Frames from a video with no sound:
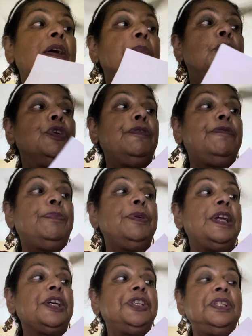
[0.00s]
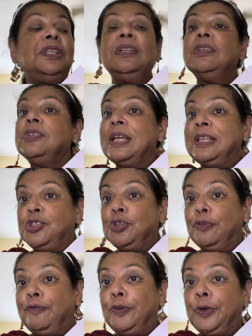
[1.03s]
mode of production, and
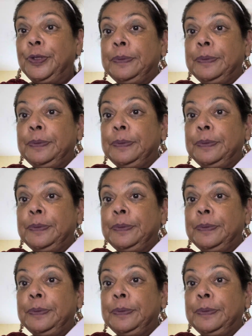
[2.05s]
so forth.